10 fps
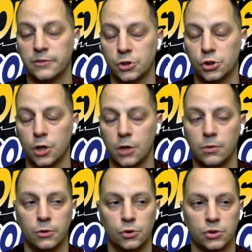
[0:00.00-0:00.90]
is for the
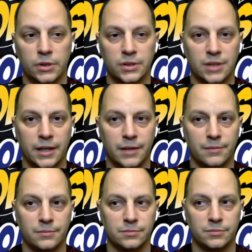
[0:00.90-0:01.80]
show. Usually it's
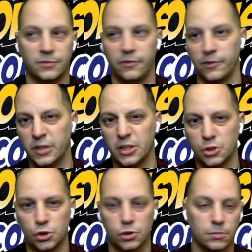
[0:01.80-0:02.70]
like
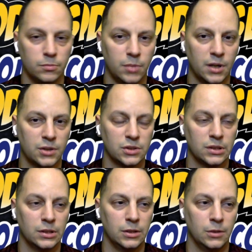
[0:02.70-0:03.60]
50-ish
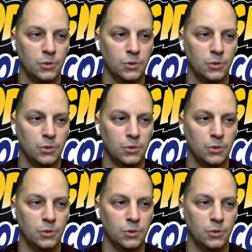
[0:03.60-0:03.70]
bucks.